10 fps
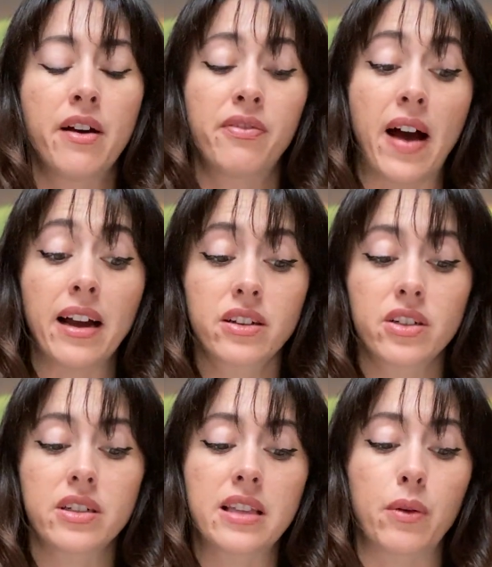
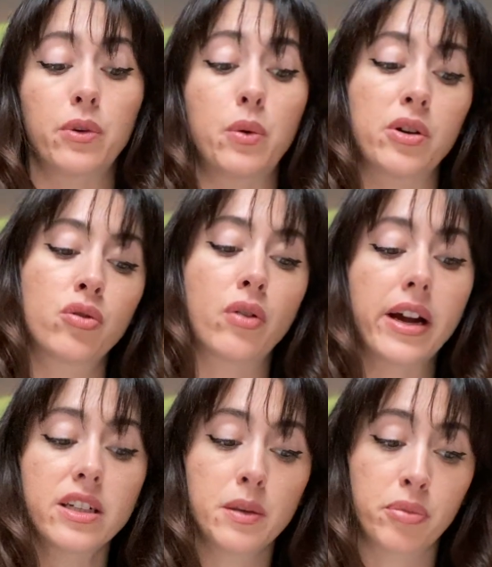factors that we were
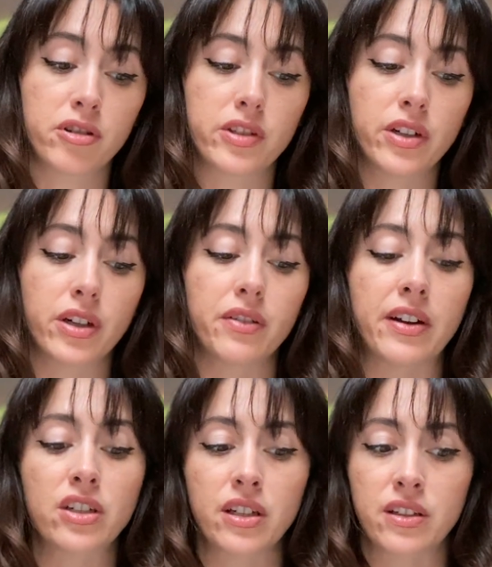trying to preserve
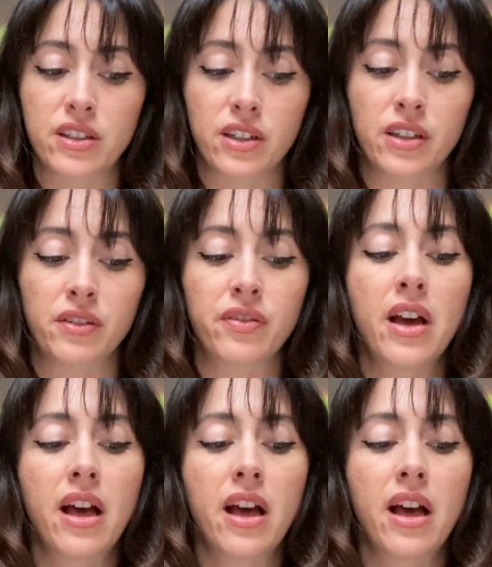and conserve